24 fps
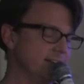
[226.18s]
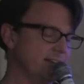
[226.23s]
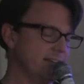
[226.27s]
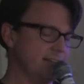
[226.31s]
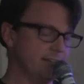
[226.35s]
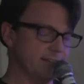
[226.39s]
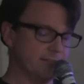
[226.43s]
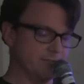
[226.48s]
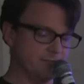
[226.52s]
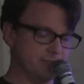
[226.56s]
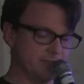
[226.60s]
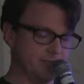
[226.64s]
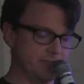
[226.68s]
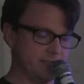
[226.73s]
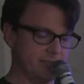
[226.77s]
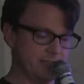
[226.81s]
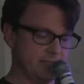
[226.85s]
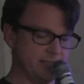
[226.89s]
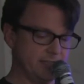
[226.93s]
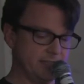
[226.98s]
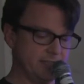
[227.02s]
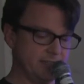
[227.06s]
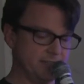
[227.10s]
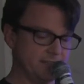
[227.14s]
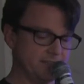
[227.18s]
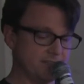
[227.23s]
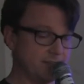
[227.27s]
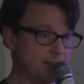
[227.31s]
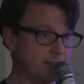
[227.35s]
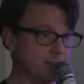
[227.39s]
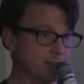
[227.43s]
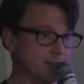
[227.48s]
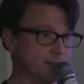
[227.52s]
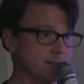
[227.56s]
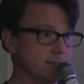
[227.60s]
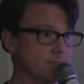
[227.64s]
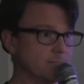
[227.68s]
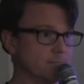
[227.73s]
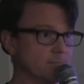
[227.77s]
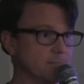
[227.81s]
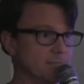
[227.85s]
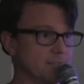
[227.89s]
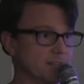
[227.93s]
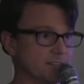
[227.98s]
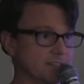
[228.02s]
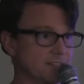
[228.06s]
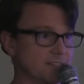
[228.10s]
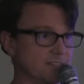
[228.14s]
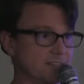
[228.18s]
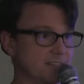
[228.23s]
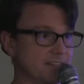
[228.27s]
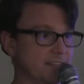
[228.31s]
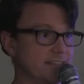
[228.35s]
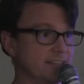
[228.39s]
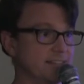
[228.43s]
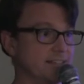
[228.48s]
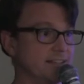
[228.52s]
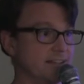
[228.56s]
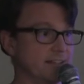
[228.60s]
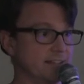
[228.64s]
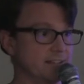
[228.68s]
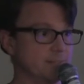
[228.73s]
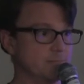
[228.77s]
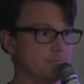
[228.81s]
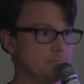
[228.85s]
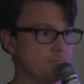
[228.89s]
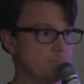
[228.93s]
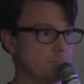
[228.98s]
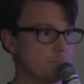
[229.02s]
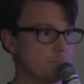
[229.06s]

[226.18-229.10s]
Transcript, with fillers: If the seller doesn't send the item,